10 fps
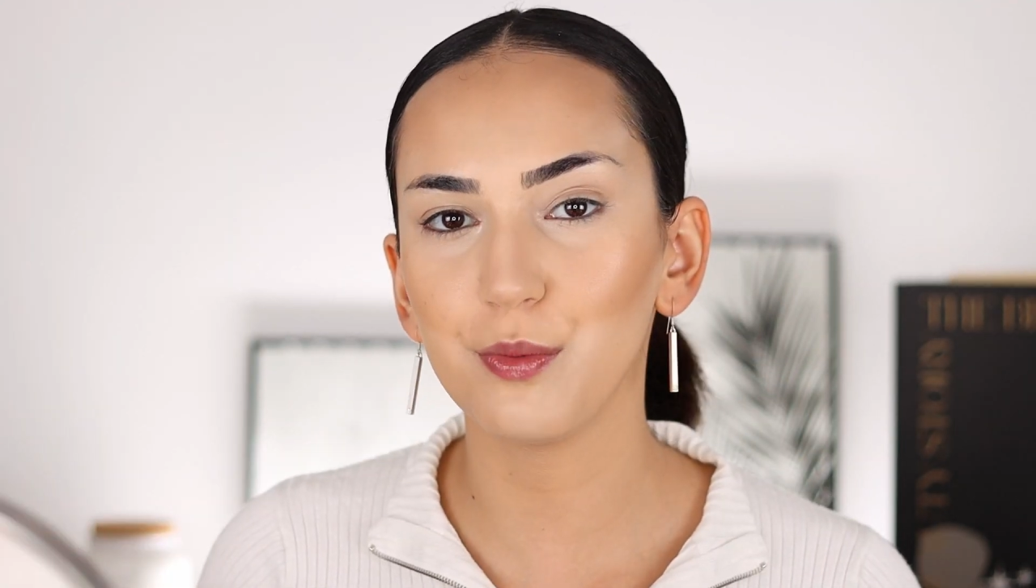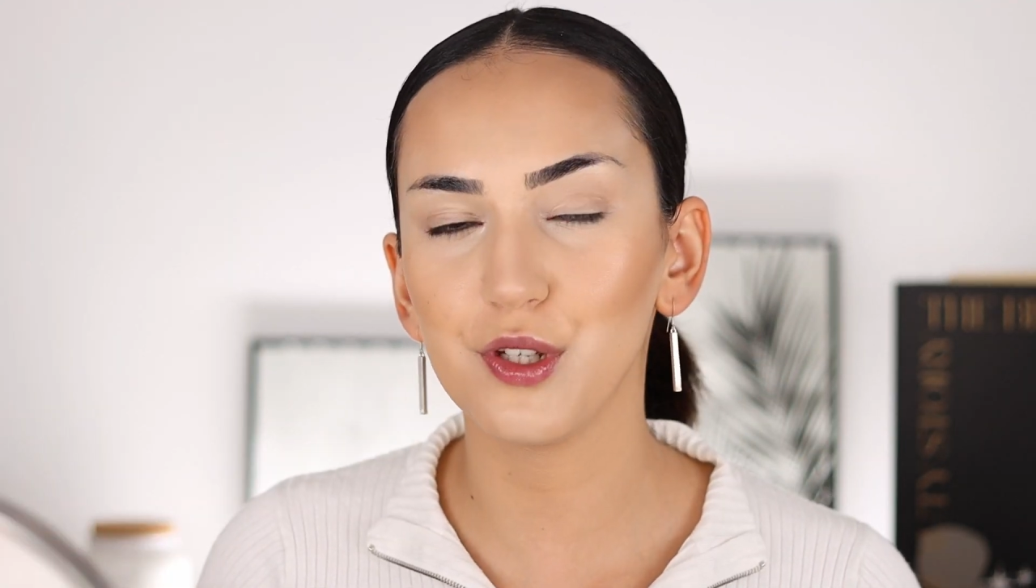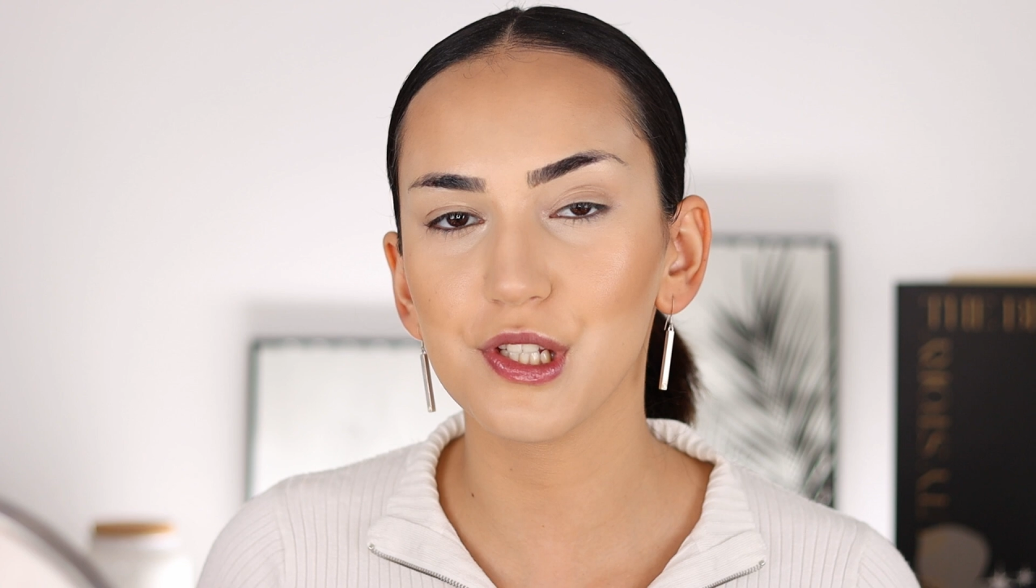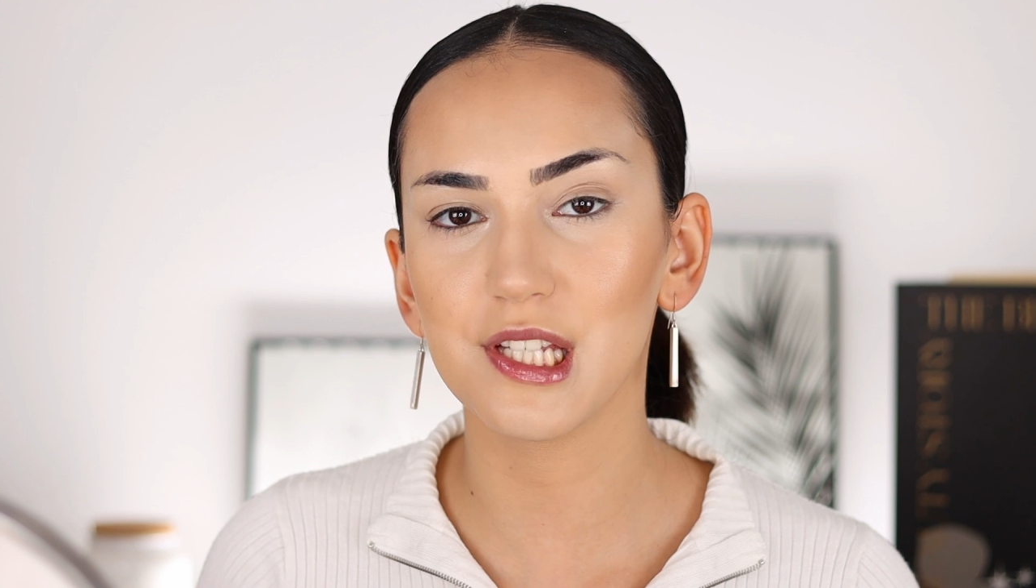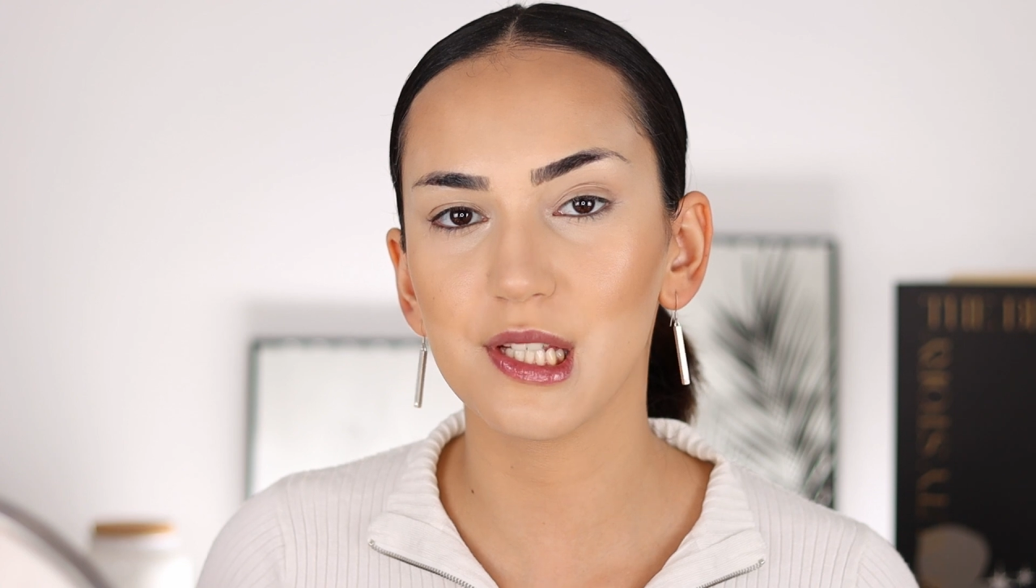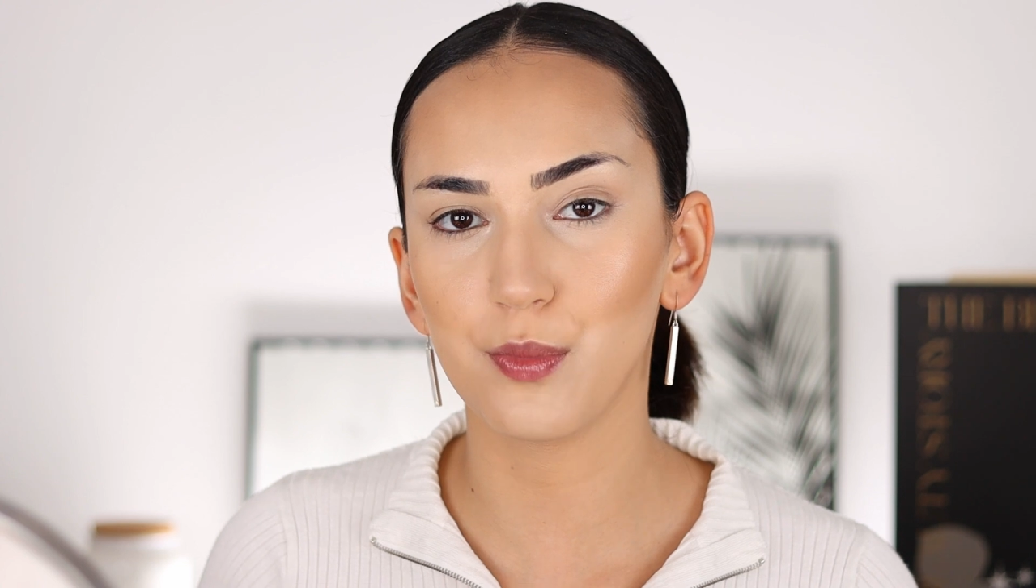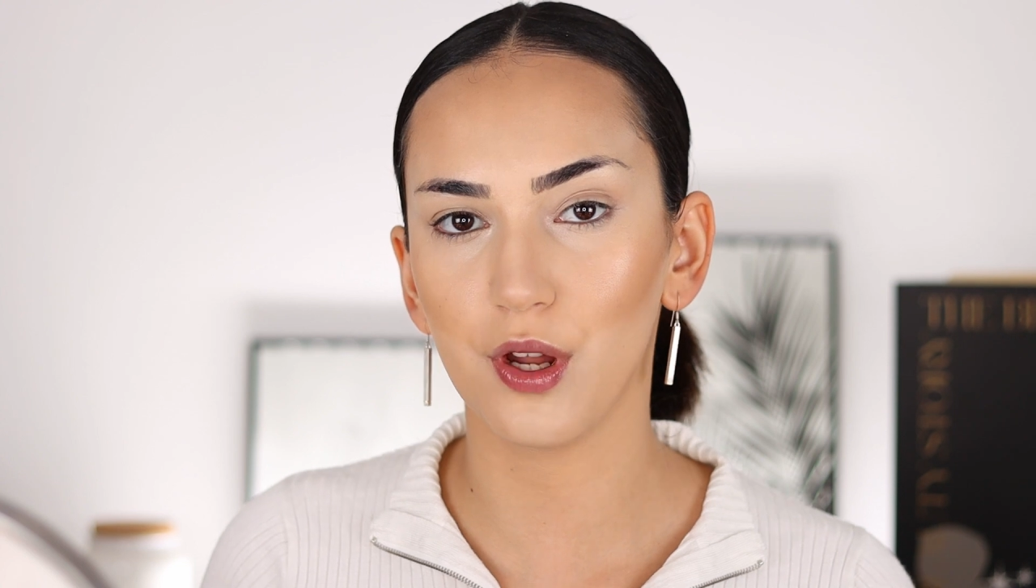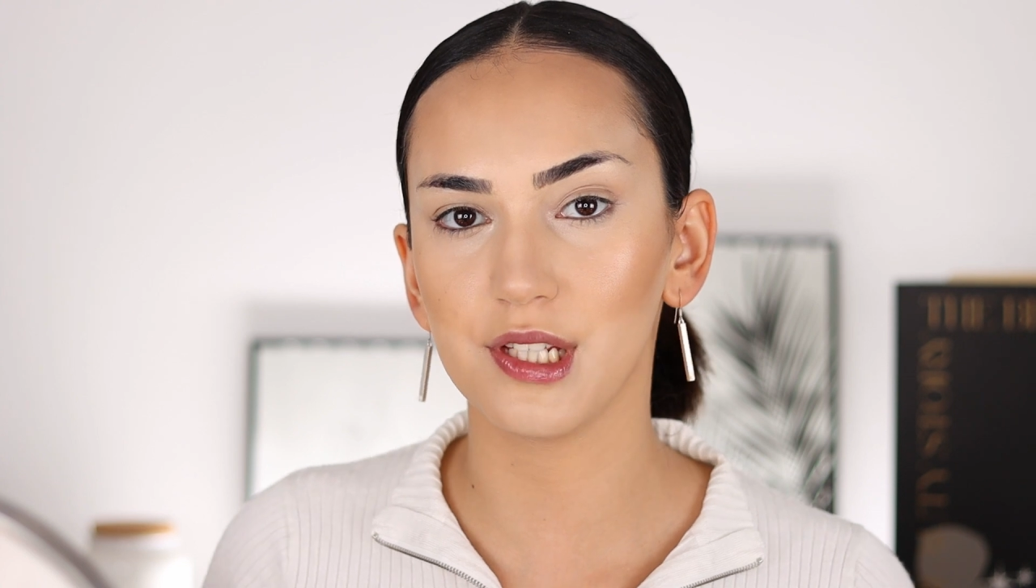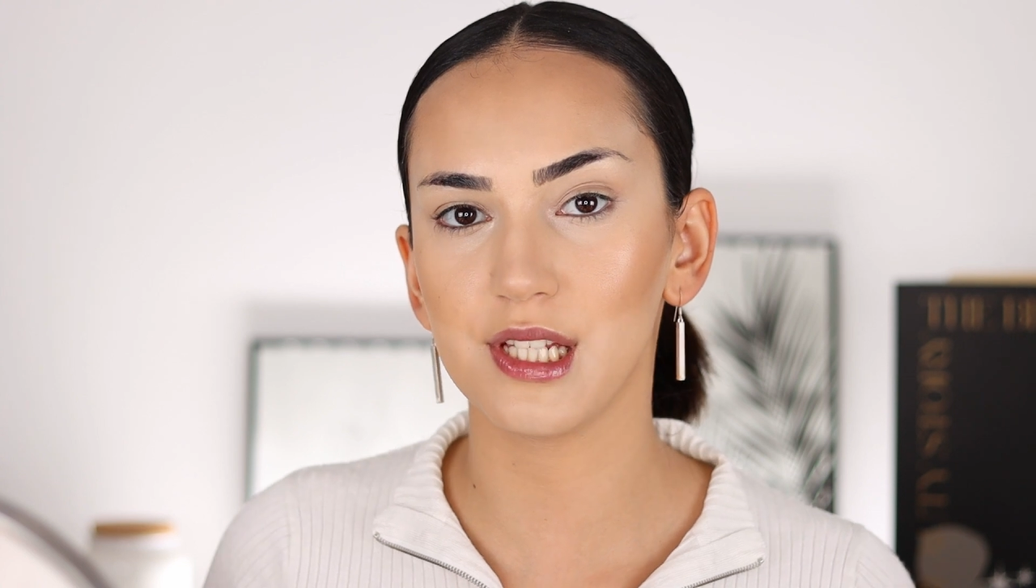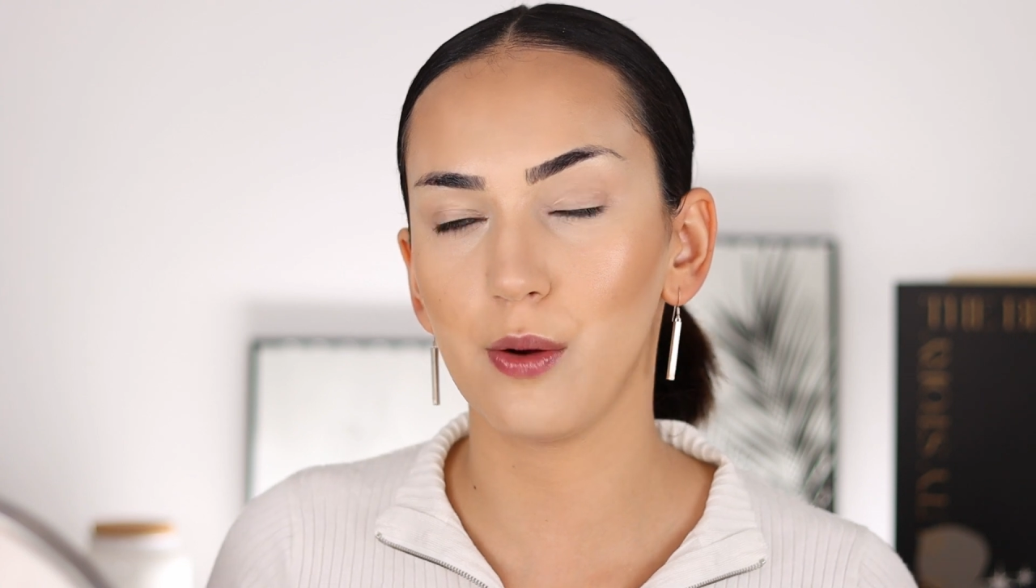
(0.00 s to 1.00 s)
to be using some
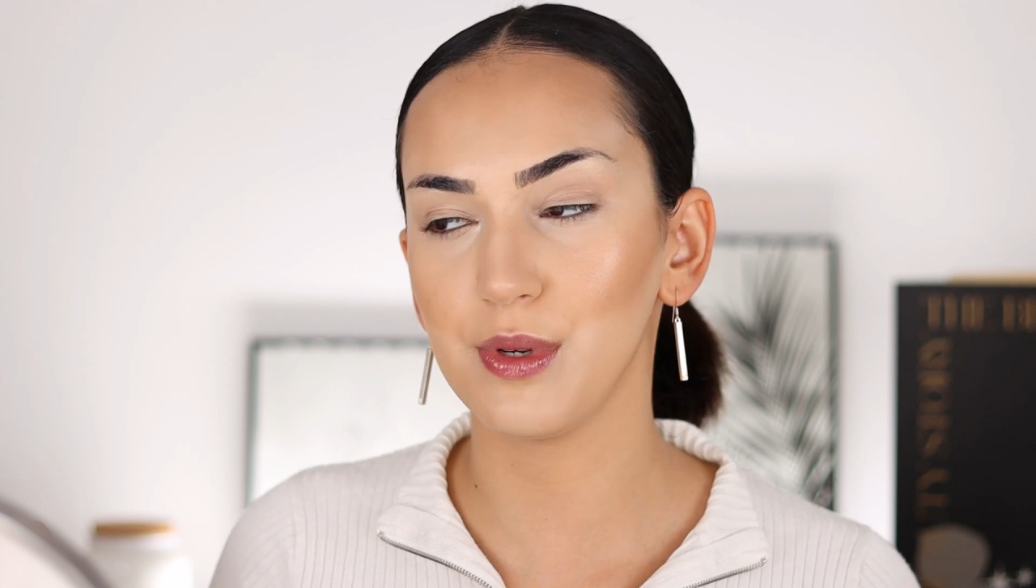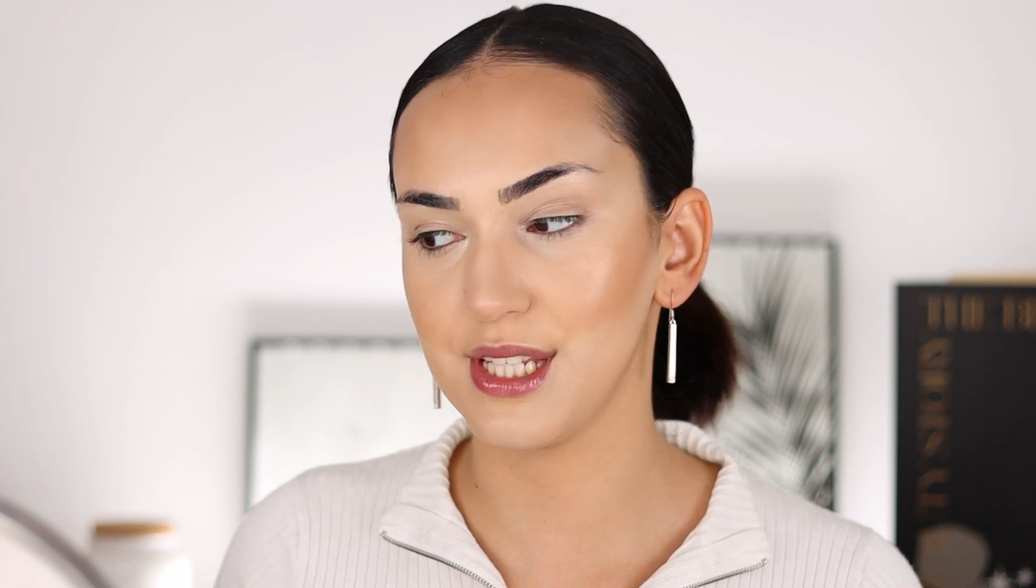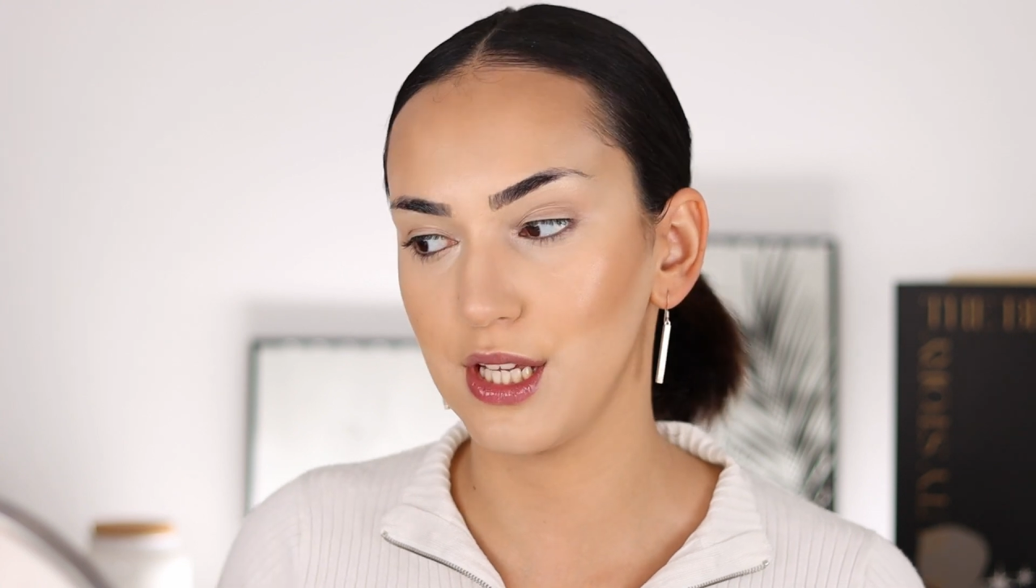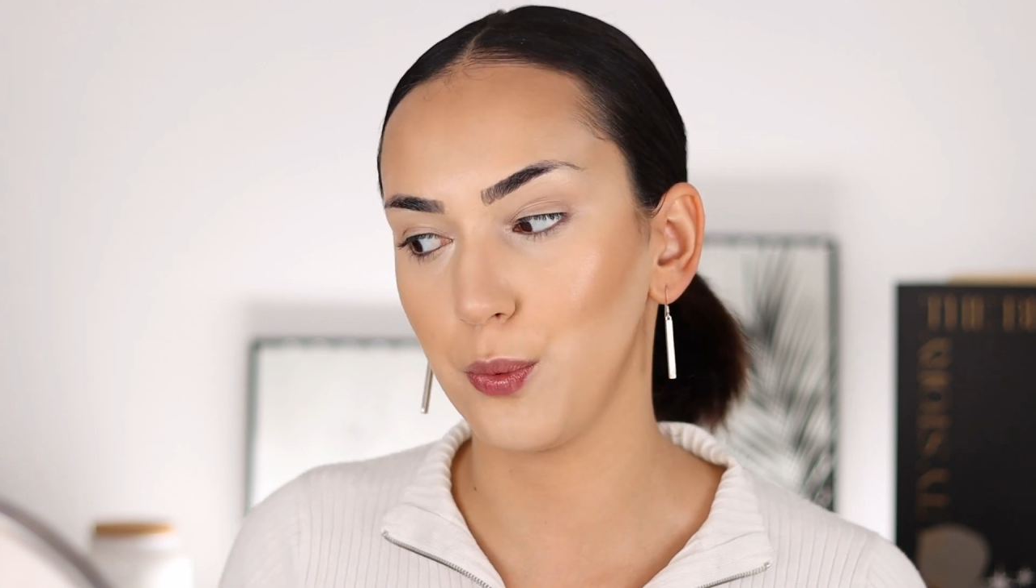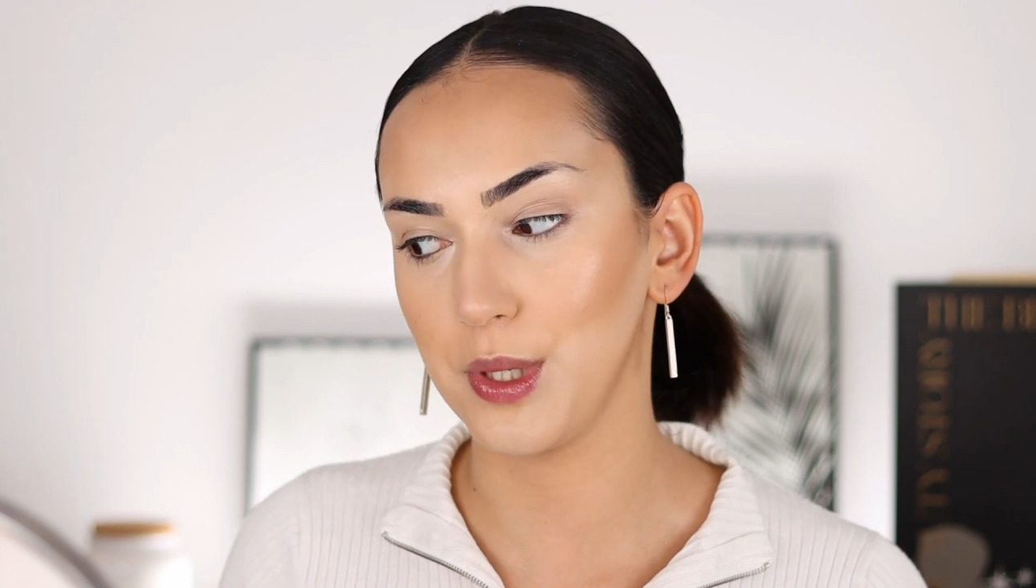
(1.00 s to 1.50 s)
products that I was sent